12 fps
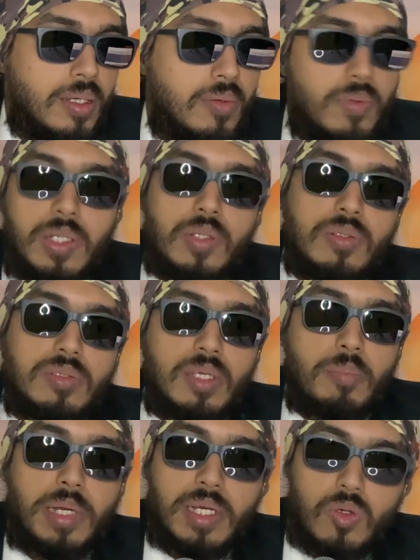what do you say,
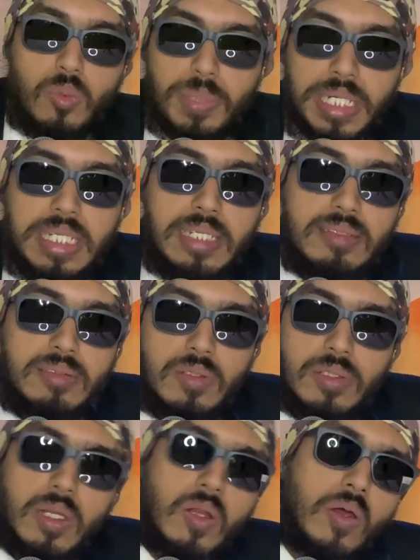better obedience
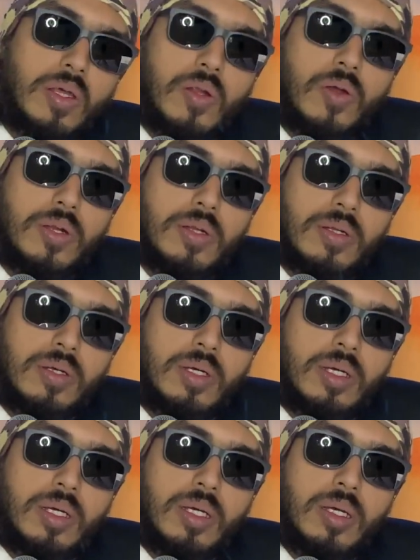on the law and order,
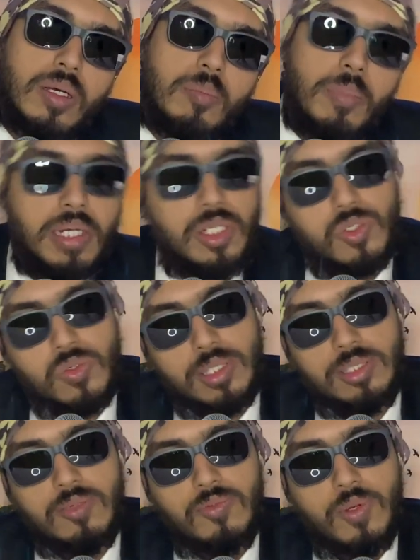better
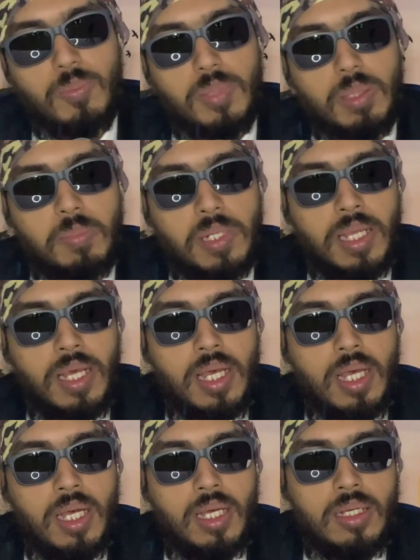structure for people,
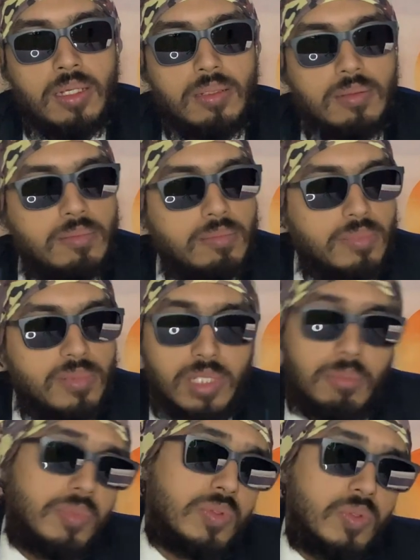
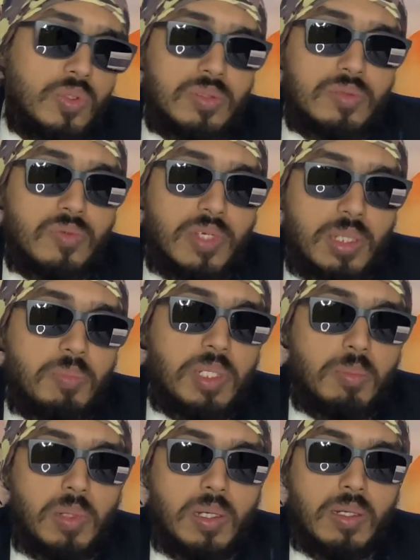some of those very
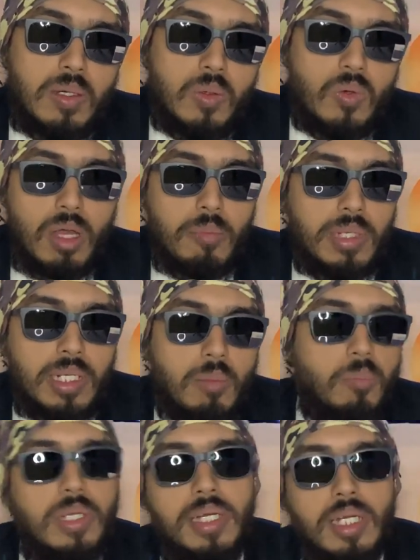people who have been
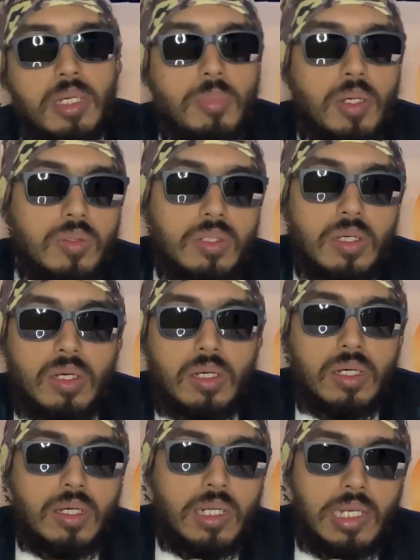complaining about the
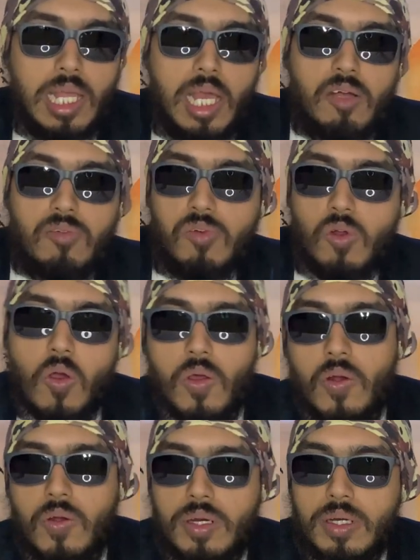lack of law
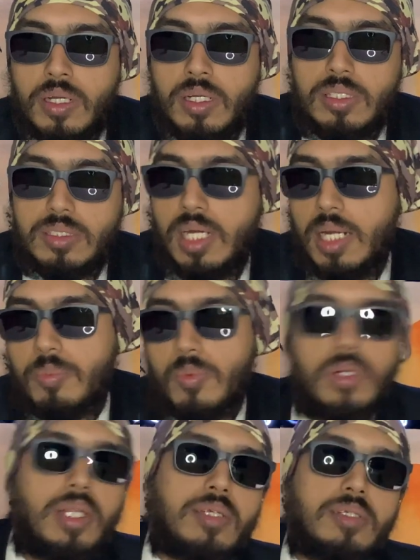and order start
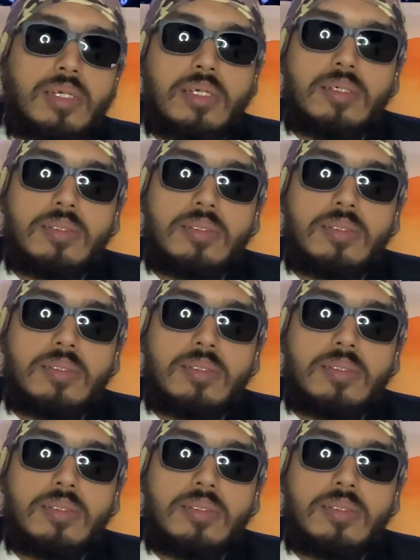protesting.